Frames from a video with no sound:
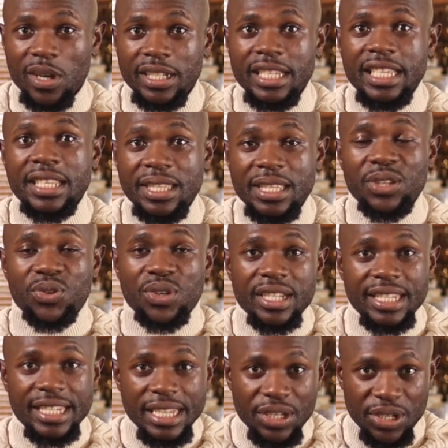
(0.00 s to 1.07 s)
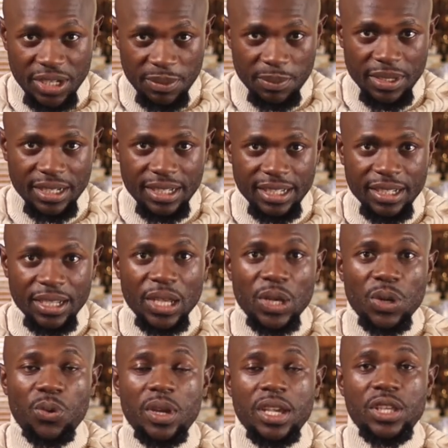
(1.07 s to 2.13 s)
one is the strategic
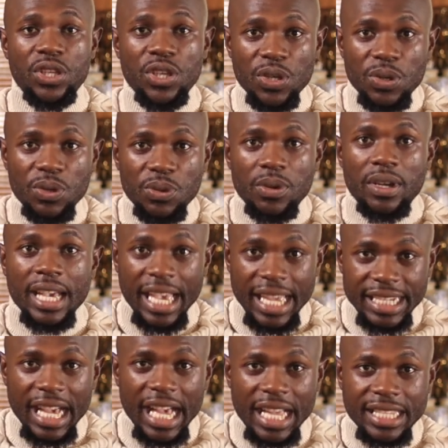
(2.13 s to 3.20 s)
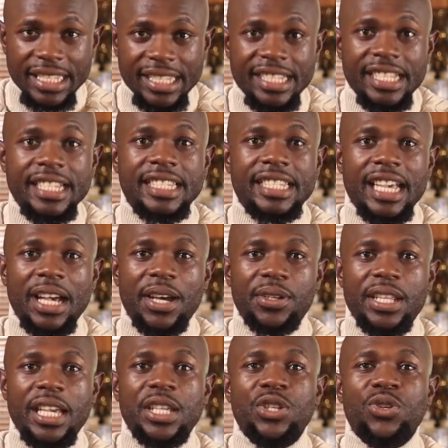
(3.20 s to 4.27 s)
meeting, where you and us sit
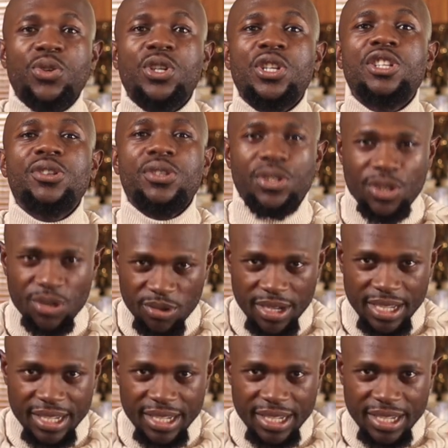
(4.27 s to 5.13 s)
down and you allude to